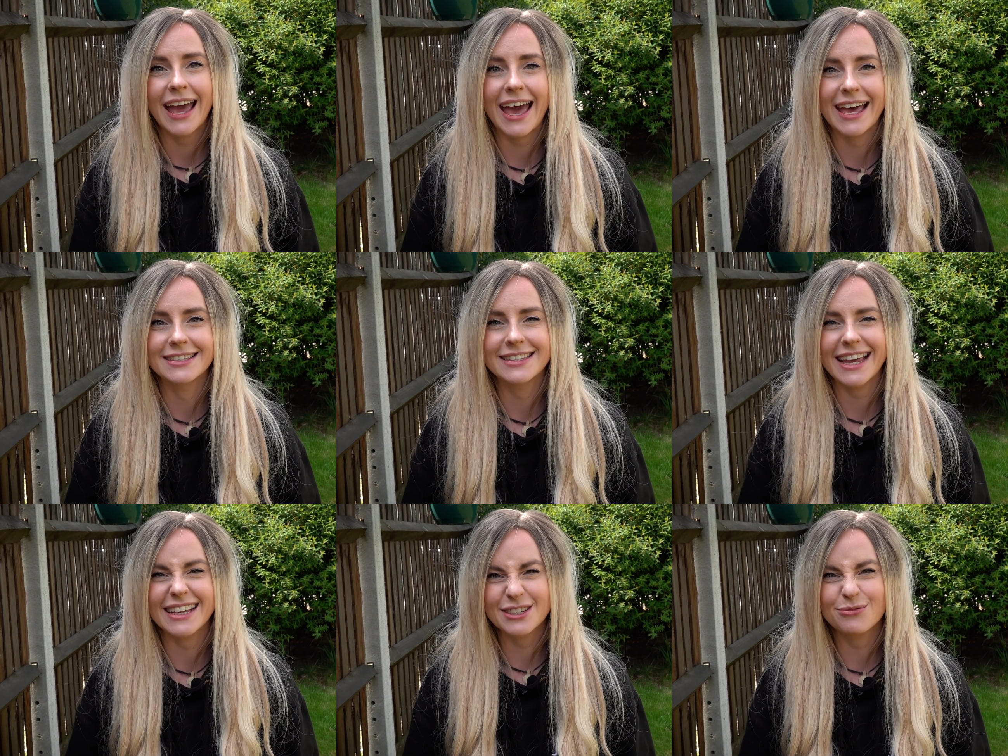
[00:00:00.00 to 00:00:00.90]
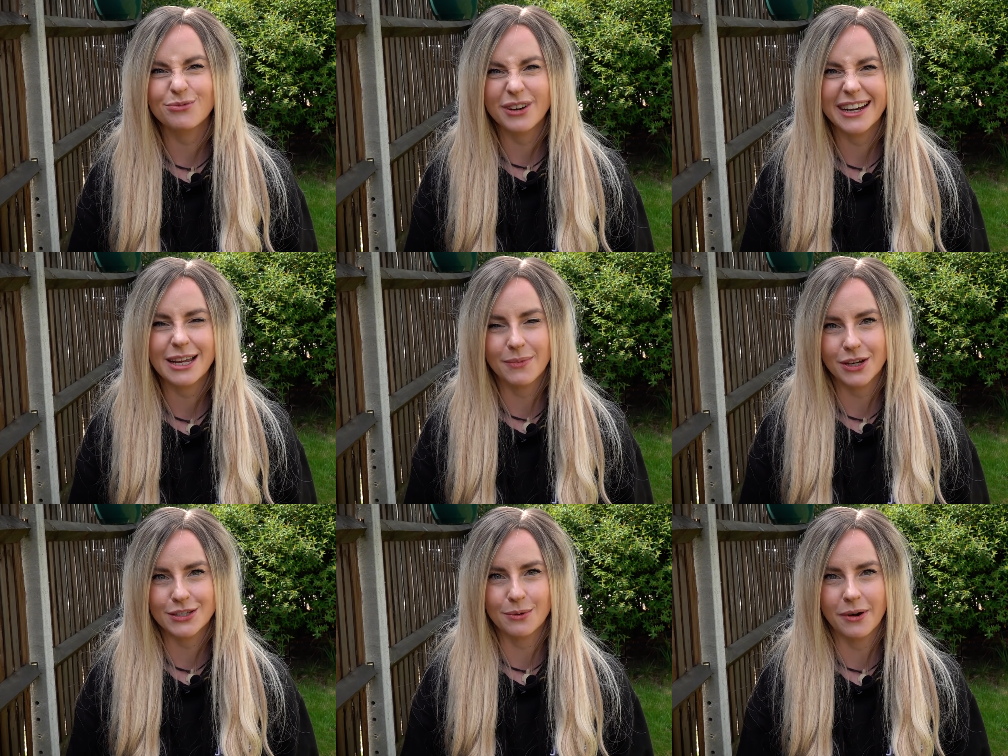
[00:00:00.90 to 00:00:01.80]
as there isn't really
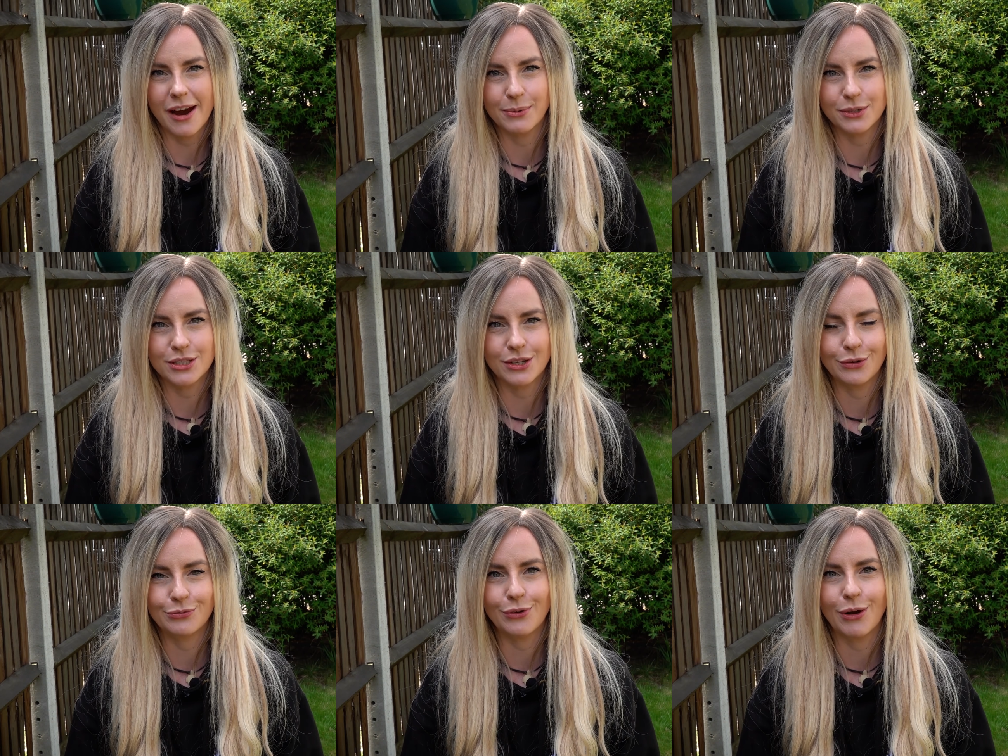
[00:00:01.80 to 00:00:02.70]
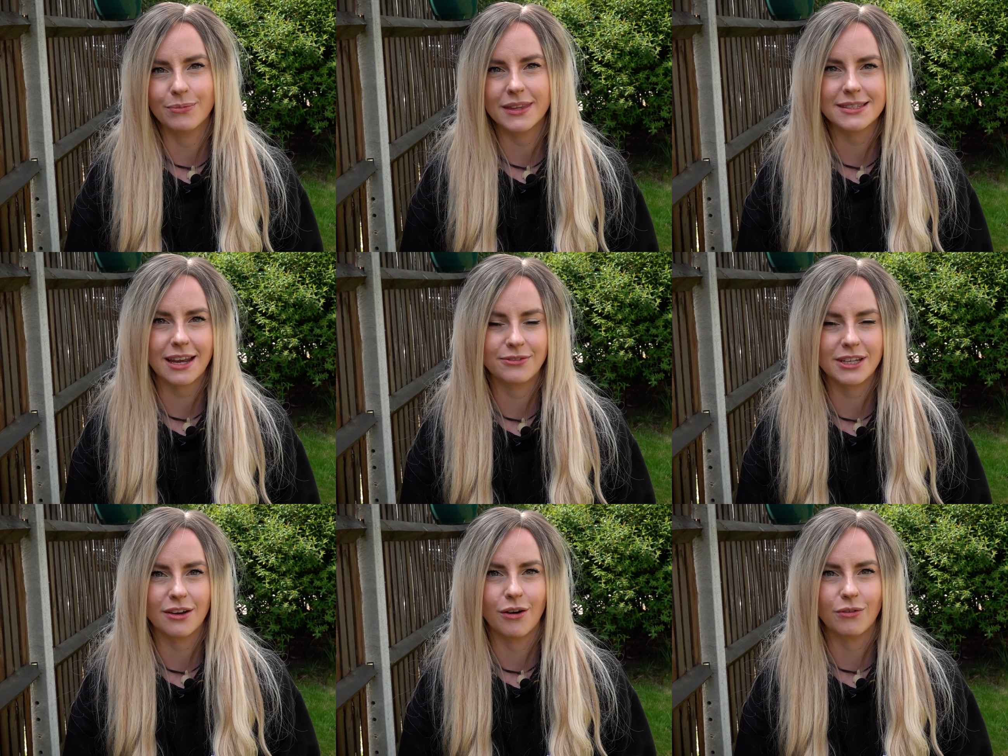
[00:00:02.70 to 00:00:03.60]
much that we're able to do from the
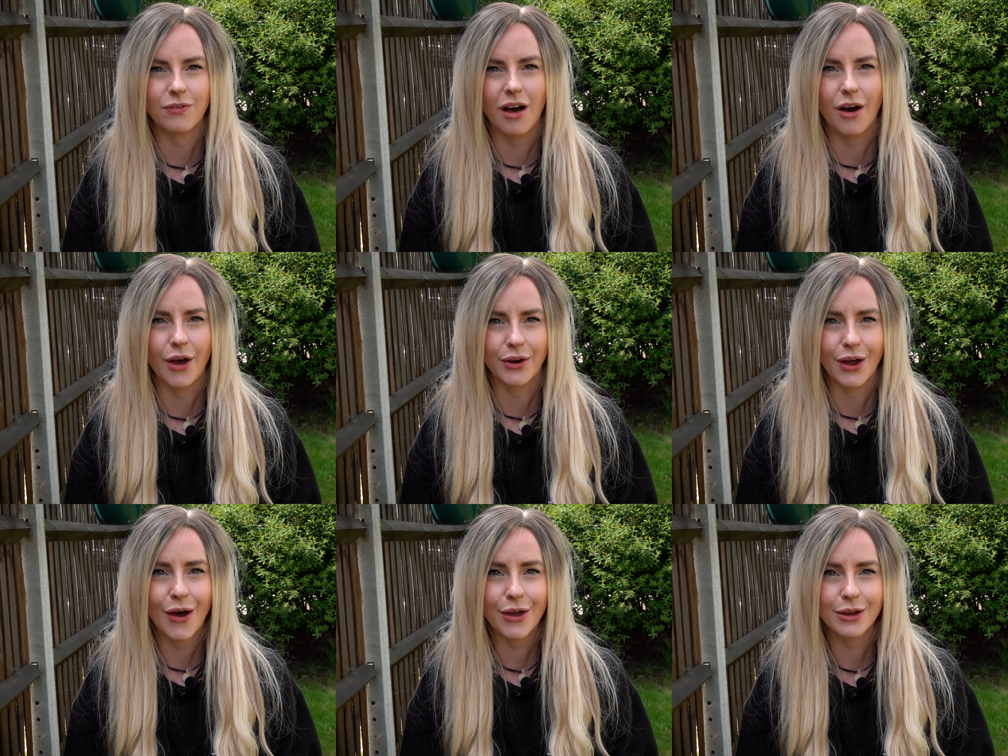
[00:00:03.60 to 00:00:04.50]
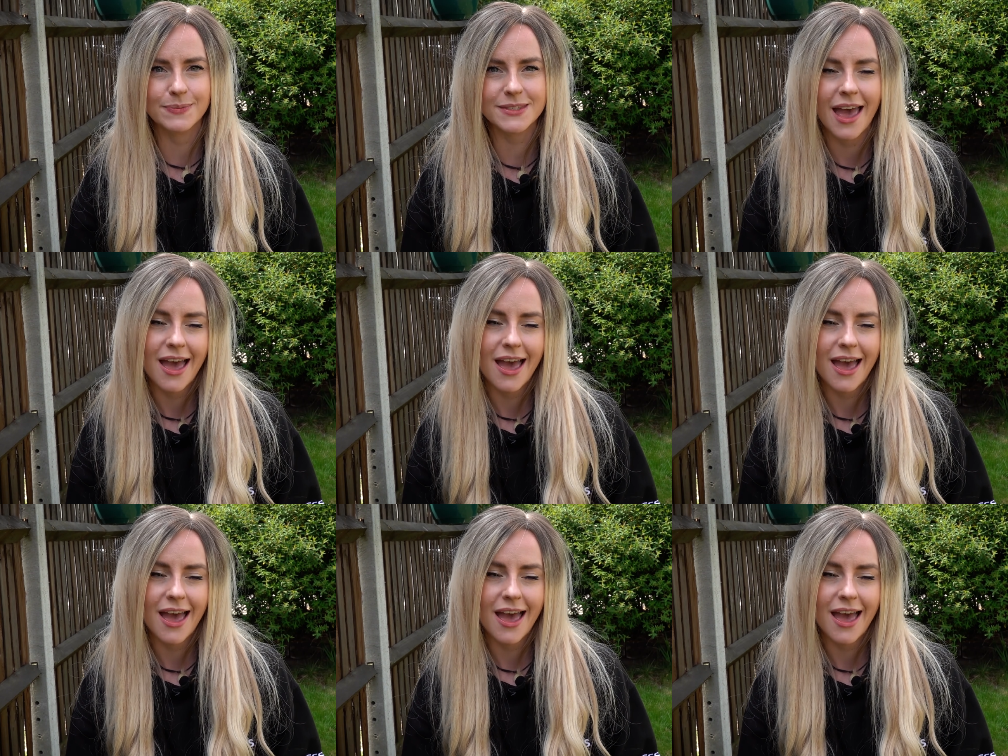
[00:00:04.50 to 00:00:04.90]
safety of our own homes,